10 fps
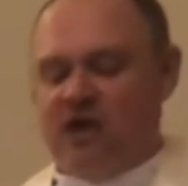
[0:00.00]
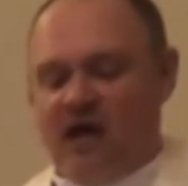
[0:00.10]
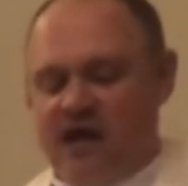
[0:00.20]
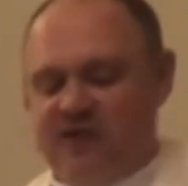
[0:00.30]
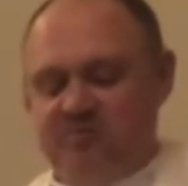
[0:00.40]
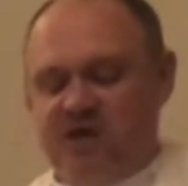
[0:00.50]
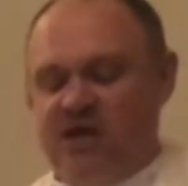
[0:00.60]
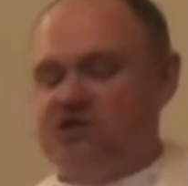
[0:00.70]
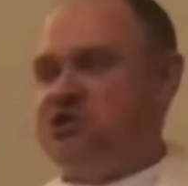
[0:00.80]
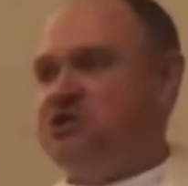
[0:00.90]

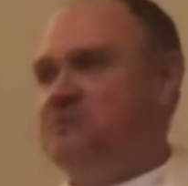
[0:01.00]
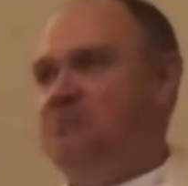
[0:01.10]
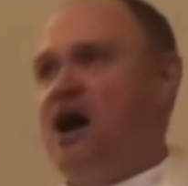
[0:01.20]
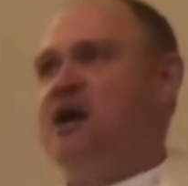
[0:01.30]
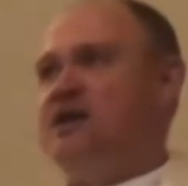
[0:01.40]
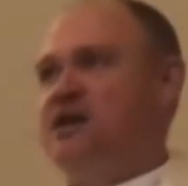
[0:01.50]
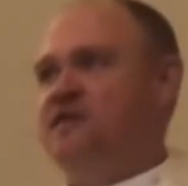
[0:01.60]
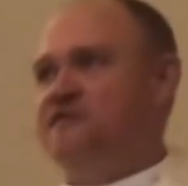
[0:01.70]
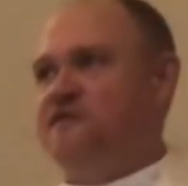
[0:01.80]
condemnation, mocking,